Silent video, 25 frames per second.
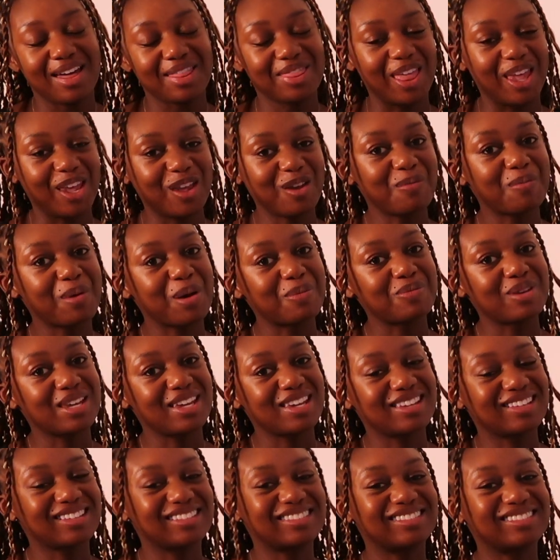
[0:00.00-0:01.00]
Thank you,
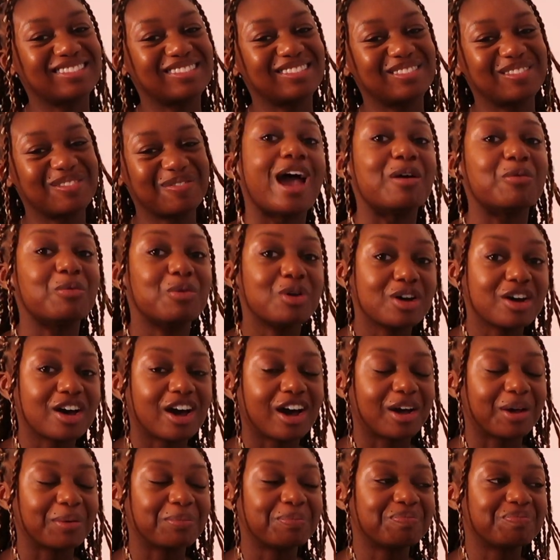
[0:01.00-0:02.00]
mommy. I woke
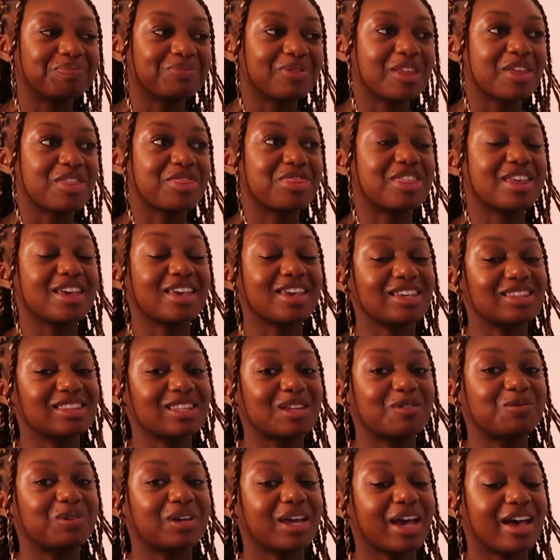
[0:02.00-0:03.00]
up thinking
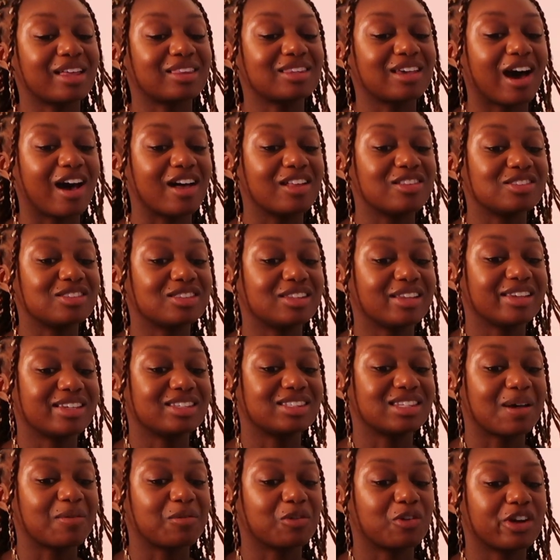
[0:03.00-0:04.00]
that we had gotten the
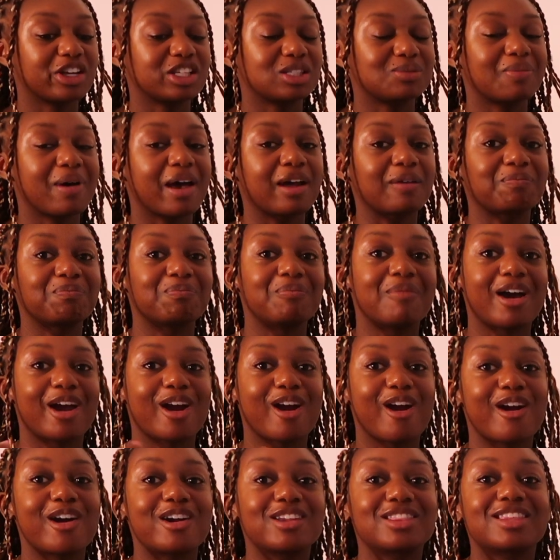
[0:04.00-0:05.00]
exam grades back. My
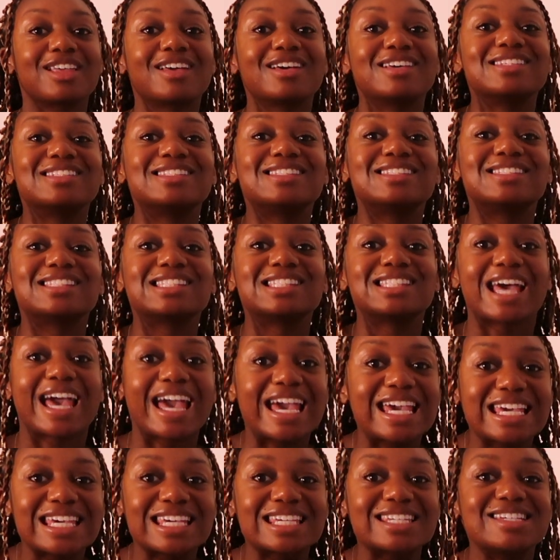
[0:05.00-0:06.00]
heart
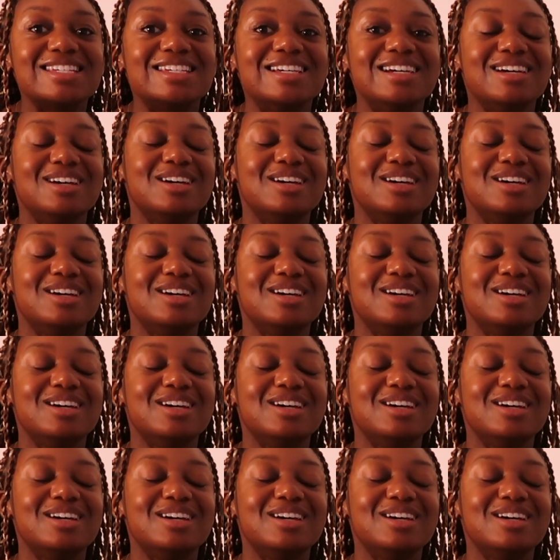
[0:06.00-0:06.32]
sank.